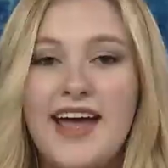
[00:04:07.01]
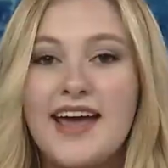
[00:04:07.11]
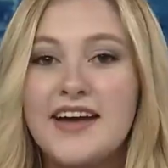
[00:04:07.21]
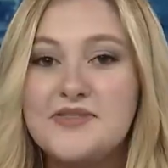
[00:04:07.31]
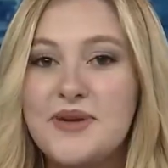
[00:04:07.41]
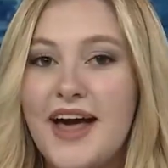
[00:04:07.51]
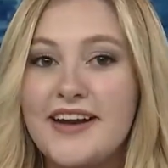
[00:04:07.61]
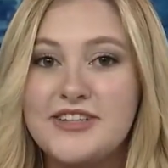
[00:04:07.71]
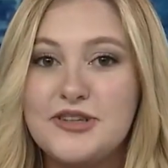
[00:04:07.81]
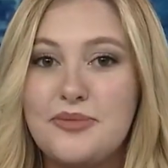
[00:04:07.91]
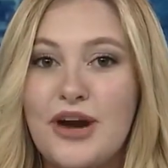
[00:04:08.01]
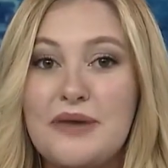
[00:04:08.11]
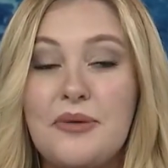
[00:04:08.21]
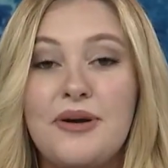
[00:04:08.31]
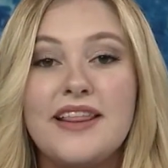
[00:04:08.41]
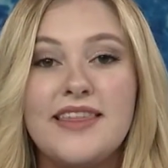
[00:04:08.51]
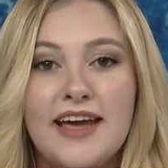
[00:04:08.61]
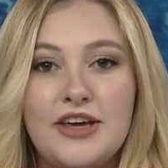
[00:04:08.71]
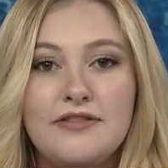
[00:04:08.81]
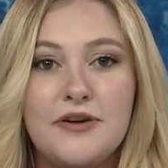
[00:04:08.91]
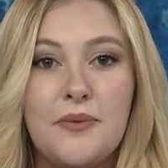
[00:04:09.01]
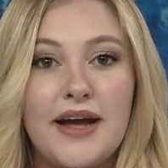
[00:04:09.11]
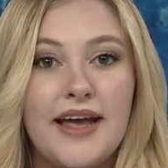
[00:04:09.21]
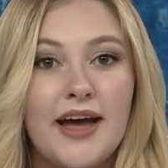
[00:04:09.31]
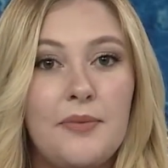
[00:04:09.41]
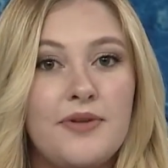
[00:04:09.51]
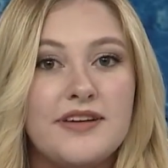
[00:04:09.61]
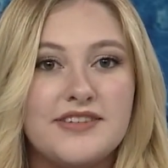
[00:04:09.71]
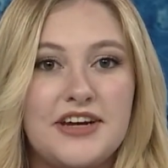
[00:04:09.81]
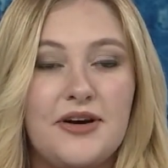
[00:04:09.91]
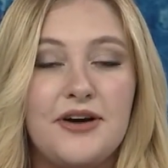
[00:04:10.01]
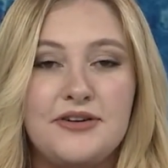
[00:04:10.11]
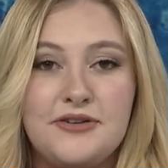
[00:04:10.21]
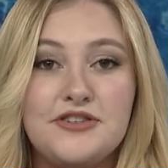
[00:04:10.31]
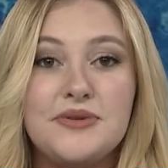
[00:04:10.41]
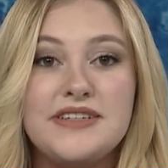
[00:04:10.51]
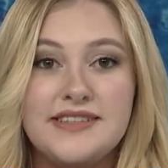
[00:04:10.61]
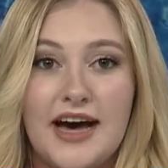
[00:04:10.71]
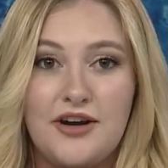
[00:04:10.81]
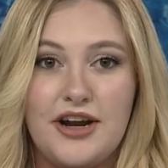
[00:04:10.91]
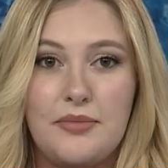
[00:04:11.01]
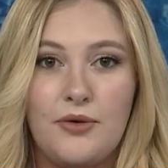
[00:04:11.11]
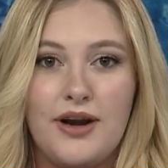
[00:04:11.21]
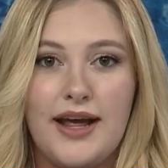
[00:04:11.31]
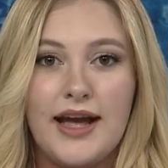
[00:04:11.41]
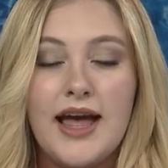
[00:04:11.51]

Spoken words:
And as we head into the break, we want to thank you for waking up with us here on News 3 Saturday morning.